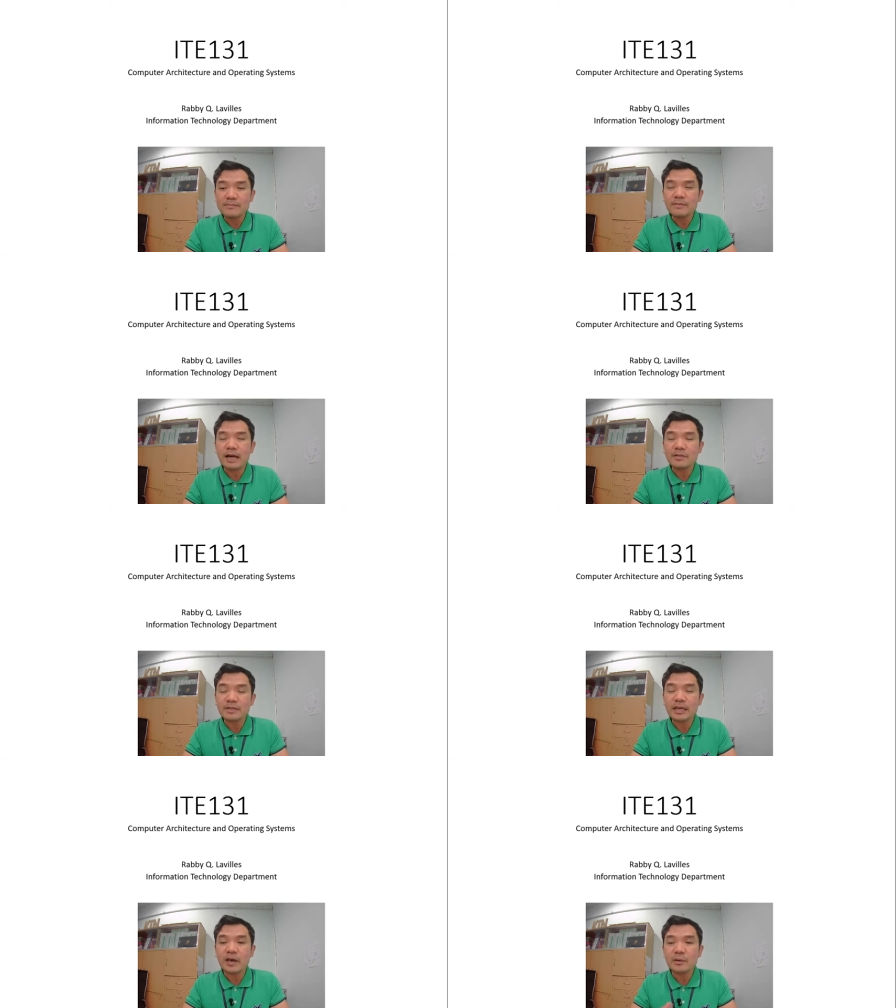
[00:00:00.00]

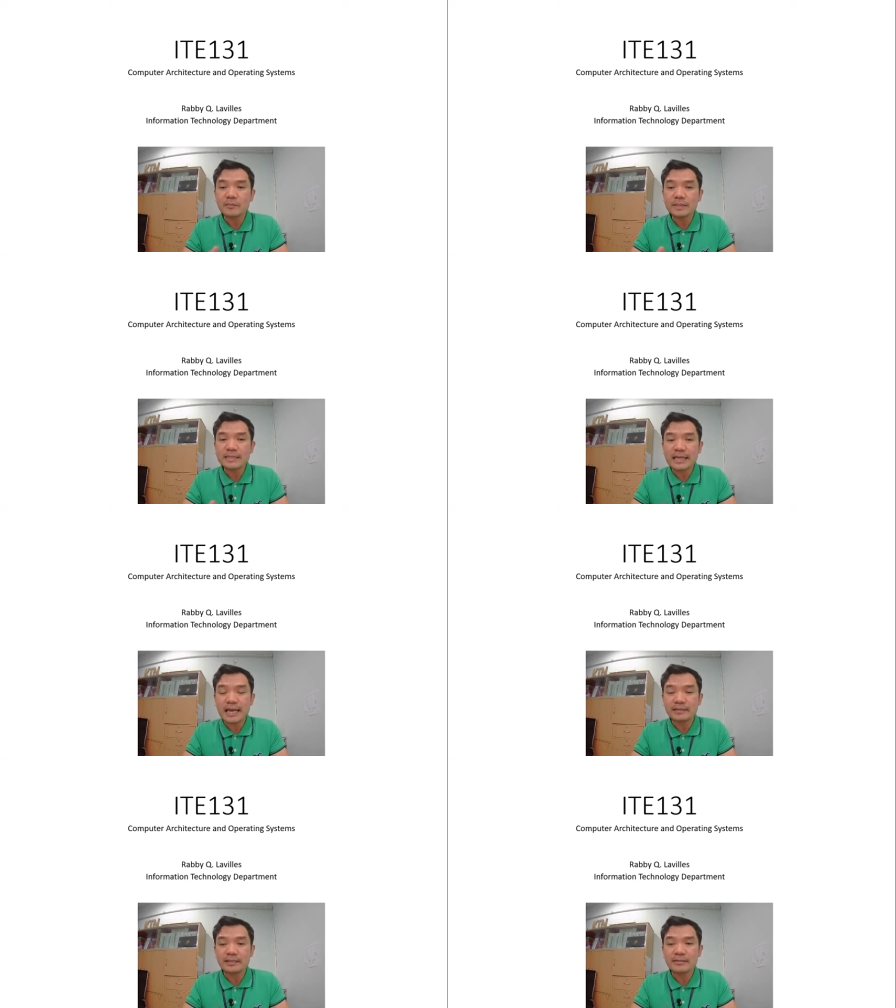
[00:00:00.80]
will be
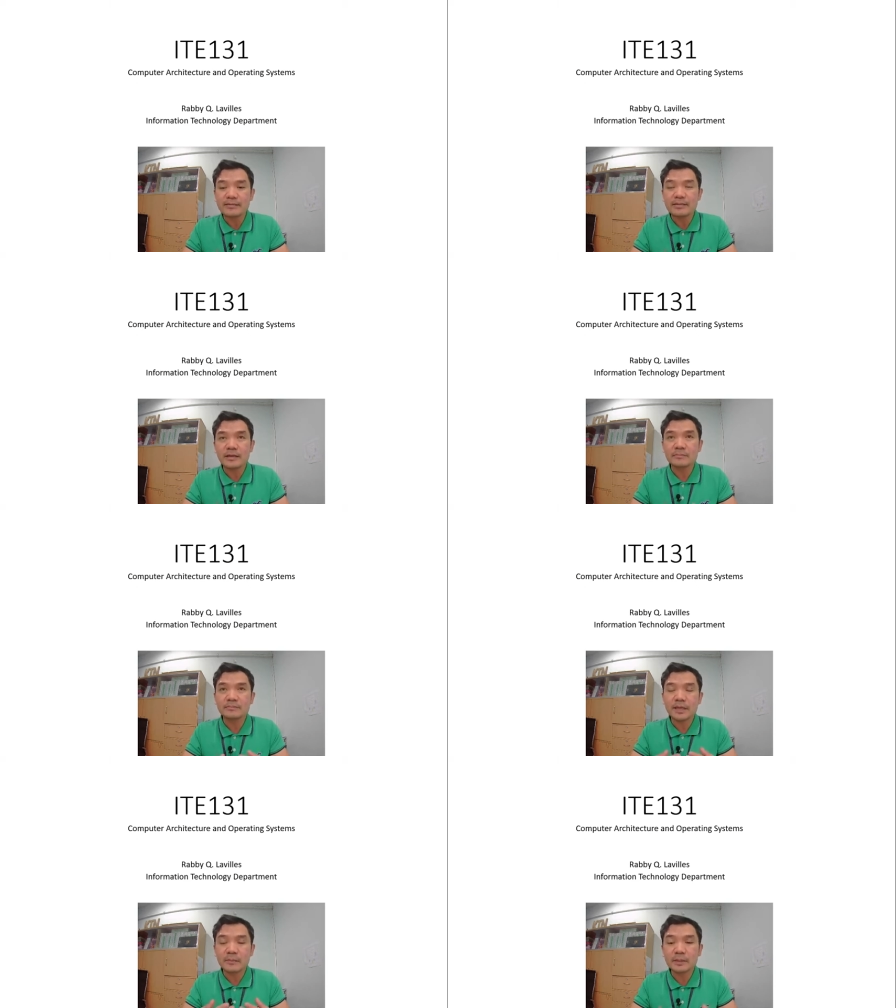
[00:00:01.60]
selecting some
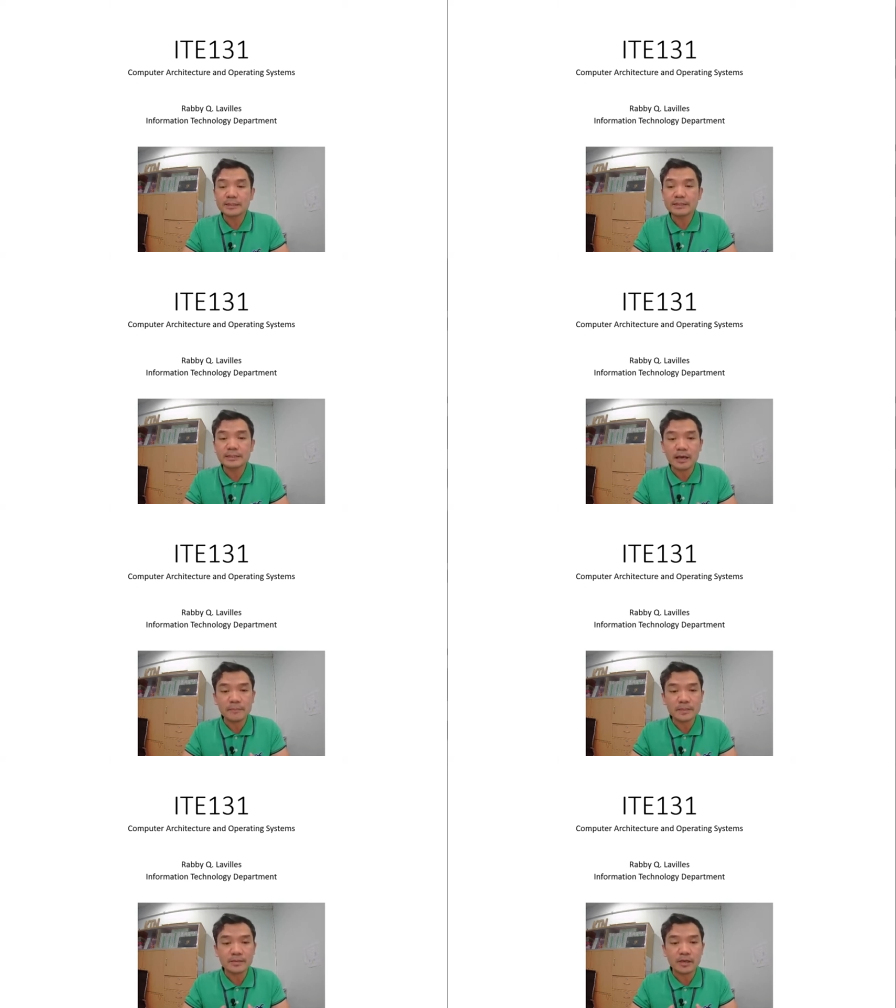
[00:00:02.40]
important
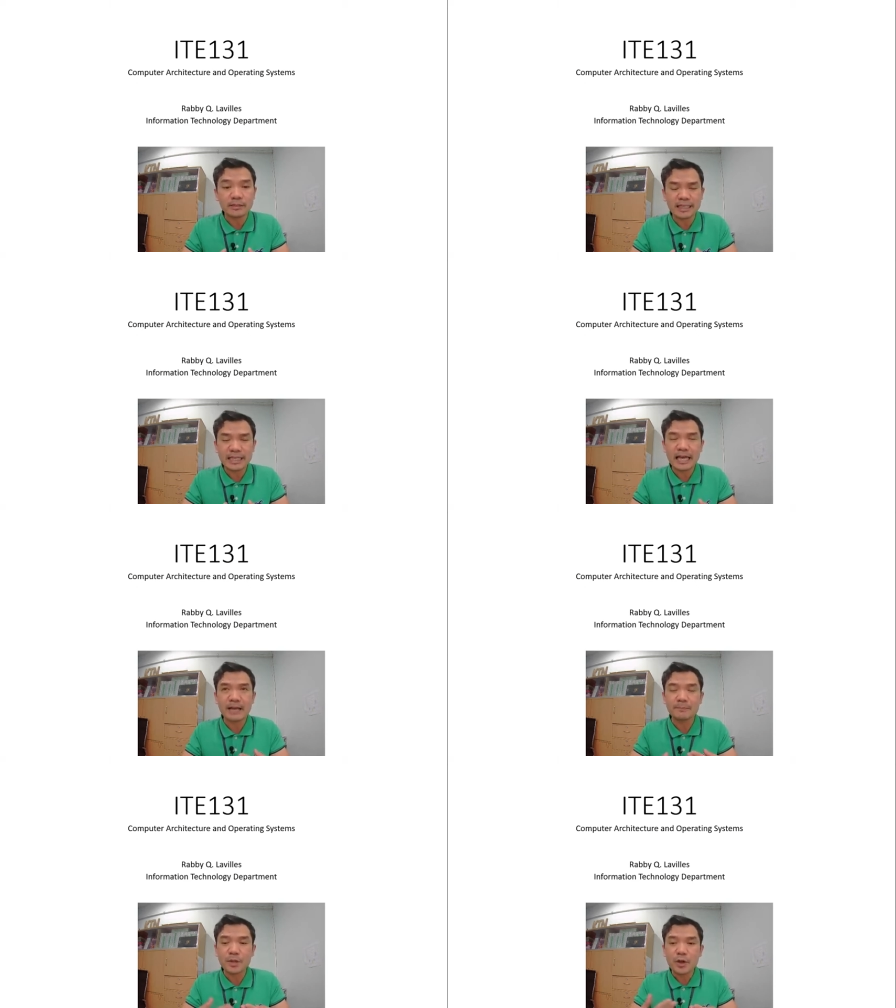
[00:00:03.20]
topics only,
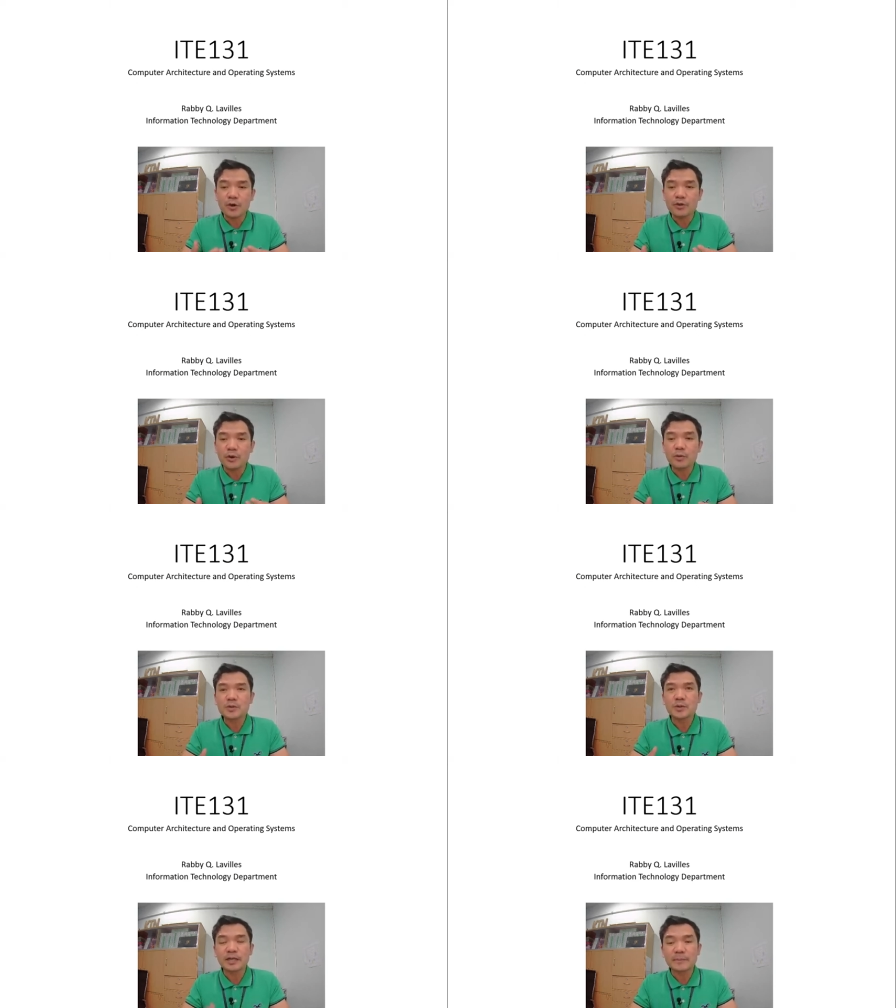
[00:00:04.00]
and
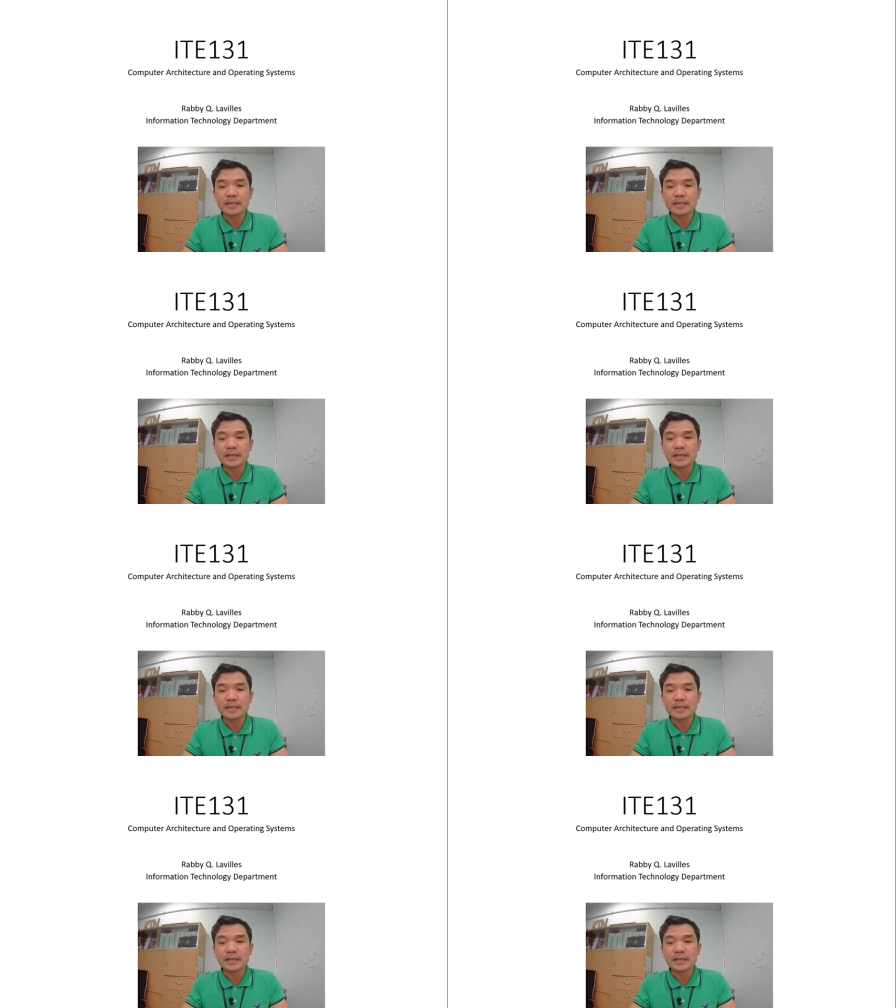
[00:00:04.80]
those who are